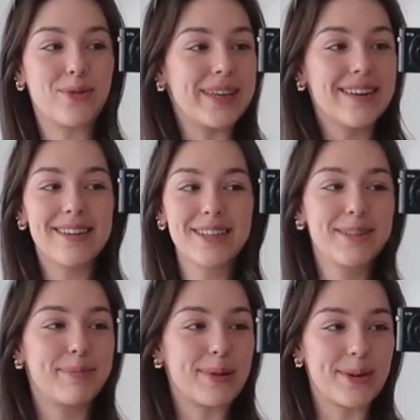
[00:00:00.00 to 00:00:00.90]
We are
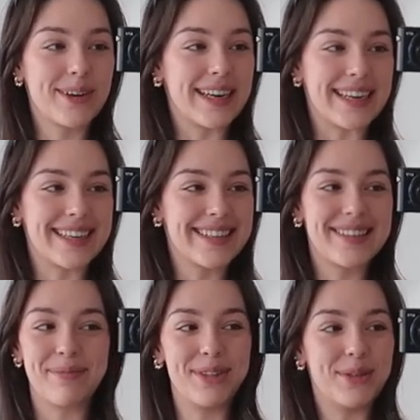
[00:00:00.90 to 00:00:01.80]
exploring
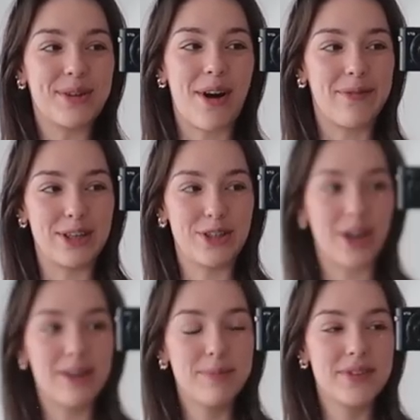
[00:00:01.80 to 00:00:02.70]
some new coffee
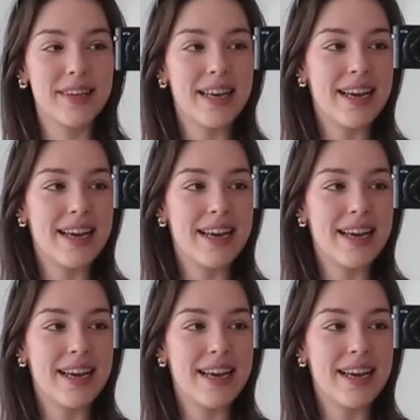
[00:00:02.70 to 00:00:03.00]
shops